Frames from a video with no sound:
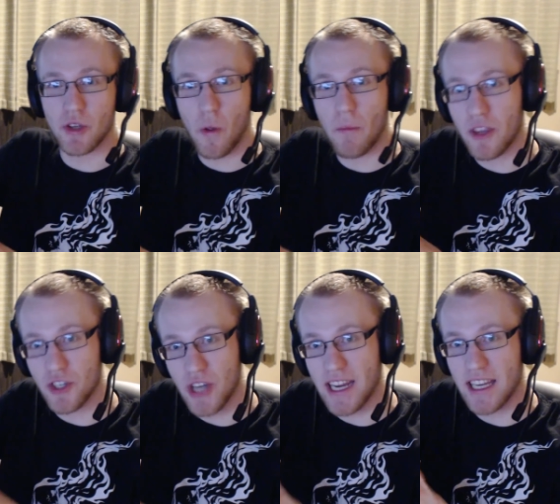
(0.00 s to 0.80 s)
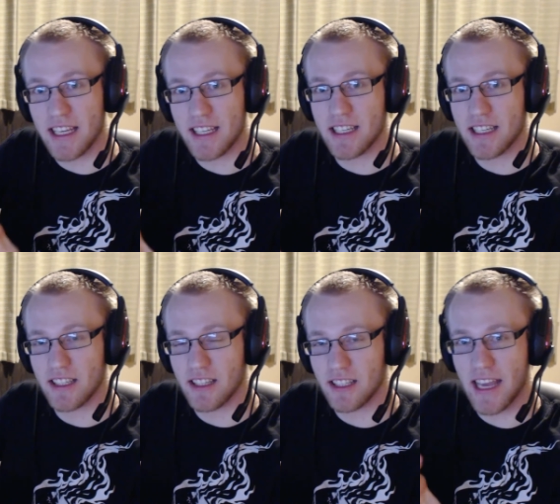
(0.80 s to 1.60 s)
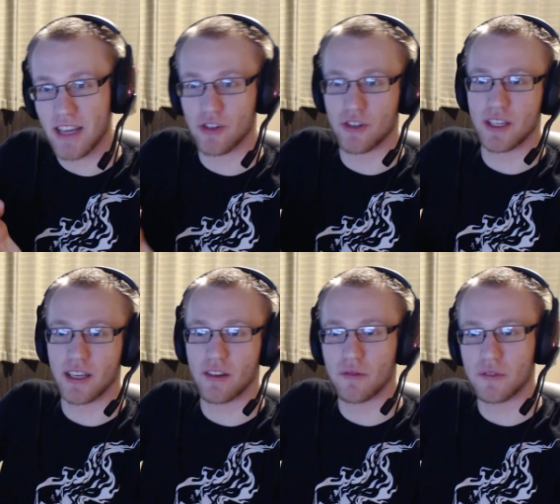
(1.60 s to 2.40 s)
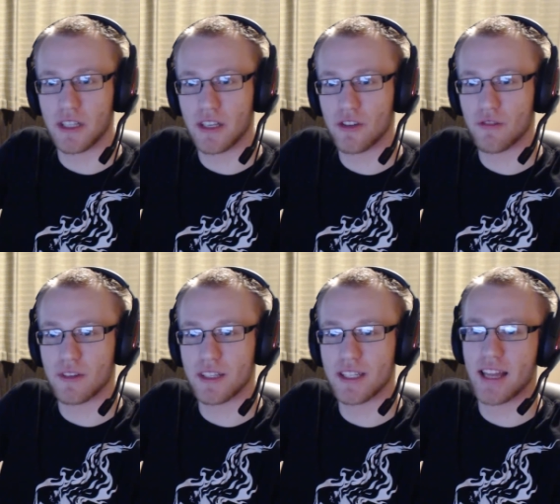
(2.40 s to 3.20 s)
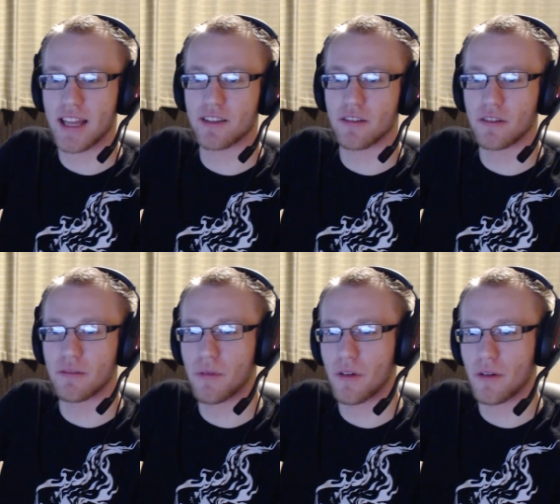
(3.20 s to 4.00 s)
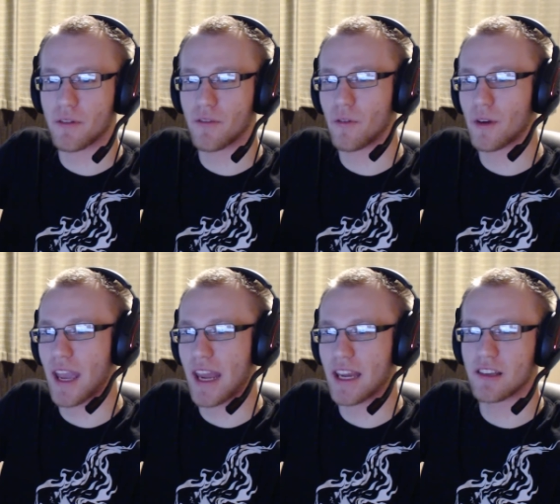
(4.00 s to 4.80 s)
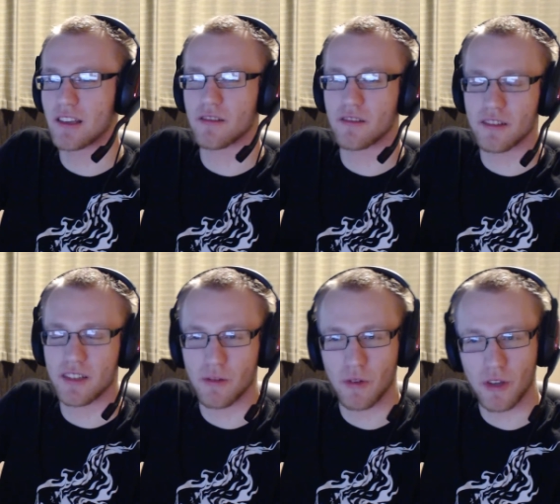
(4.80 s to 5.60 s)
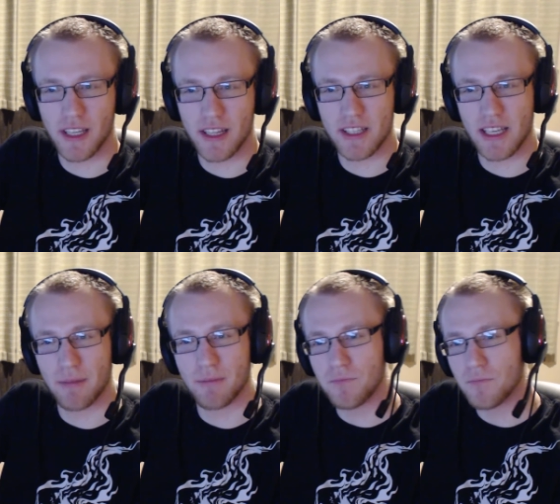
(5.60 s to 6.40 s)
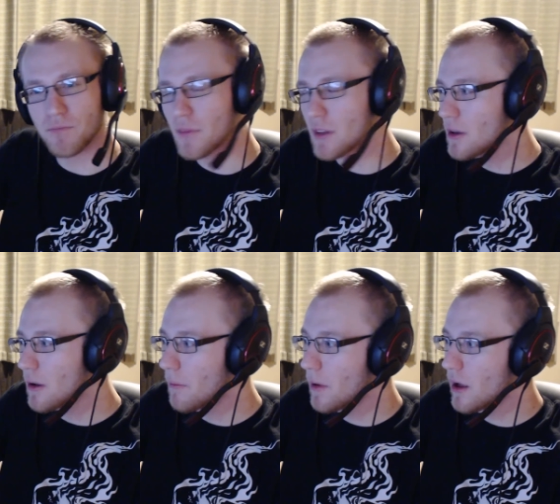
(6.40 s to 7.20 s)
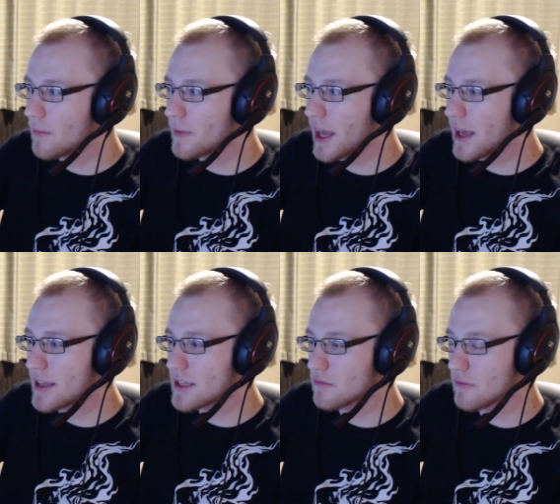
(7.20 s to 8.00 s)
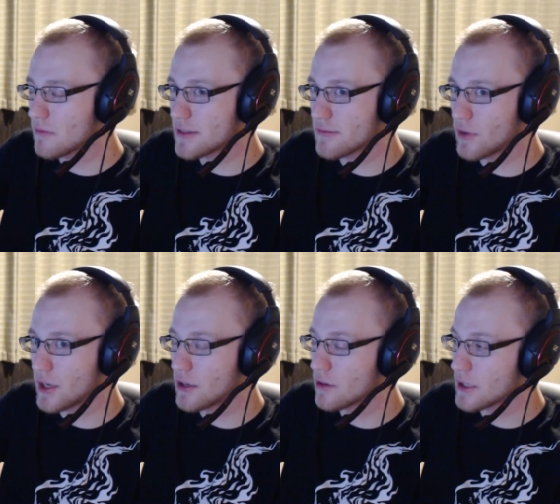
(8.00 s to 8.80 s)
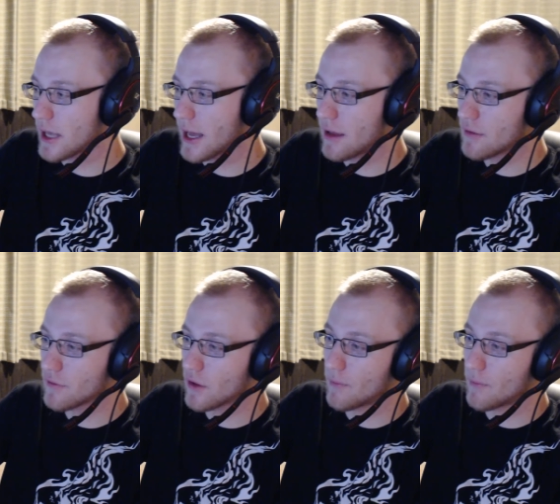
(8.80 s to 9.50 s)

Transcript: It's not the jaggies, it's the textures that cause the issue instead. So you put up to 4K and just sort of still look at the same. But um, yeah, it's it's really good to have.